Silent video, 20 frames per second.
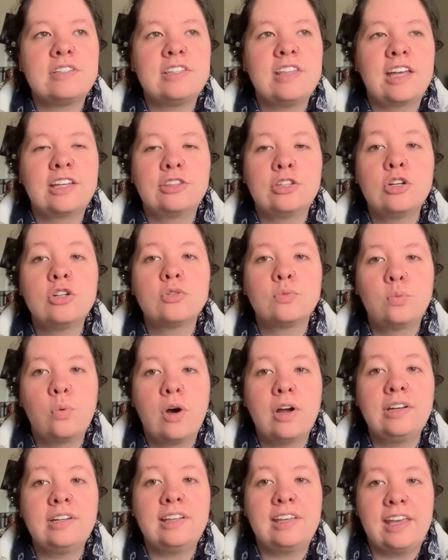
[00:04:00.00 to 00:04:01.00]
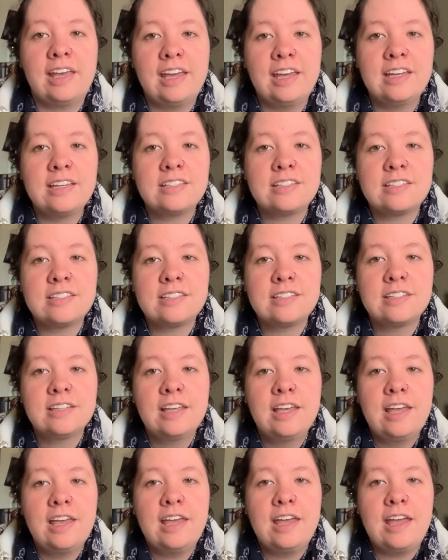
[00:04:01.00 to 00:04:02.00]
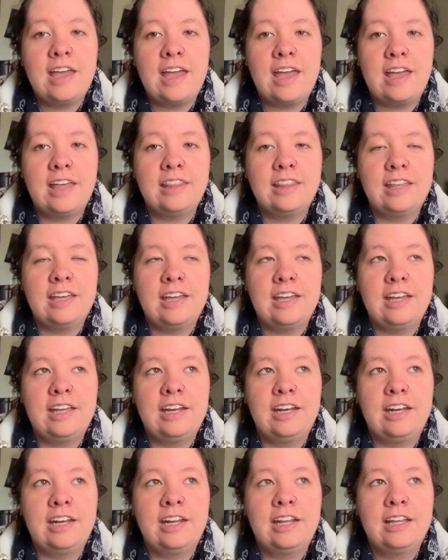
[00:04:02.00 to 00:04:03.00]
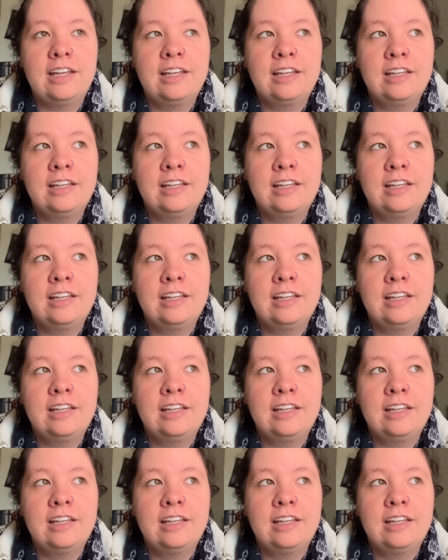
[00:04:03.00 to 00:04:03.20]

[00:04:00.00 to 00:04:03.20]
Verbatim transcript: like there's one kiss and then